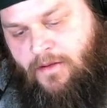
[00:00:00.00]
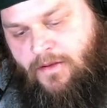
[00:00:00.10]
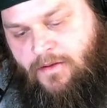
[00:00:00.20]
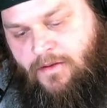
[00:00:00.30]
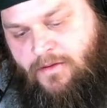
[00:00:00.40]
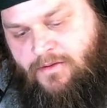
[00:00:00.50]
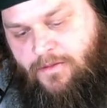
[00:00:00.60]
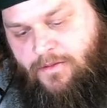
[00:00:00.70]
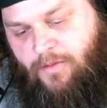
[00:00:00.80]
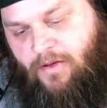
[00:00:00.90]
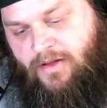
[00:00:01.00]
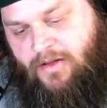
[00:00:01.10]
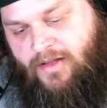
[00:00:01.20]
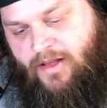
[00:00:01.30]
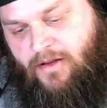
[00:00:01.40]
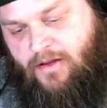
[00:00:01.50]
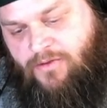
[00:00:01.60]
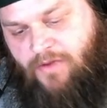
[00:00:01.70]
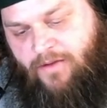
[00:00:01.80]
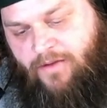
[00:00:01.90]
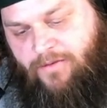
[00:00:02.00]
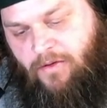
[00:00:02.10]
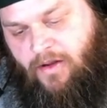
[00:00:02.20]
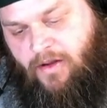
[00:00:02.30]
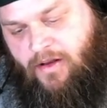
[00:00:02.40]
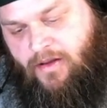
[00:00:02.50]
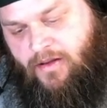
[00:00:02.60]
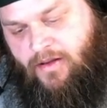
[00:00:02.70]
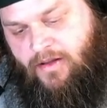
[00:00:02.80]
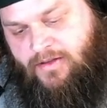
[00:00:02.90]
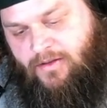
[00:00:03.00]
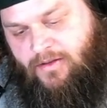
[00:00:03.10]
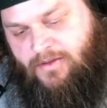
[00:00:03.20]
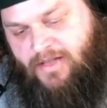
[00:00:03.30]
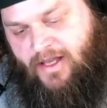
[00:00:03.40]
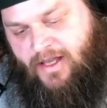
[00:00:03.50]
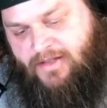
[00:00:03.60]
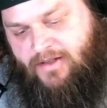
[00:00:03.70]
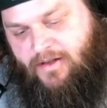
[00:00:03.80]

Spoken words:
So the boron trifluoride is a Lewis acid,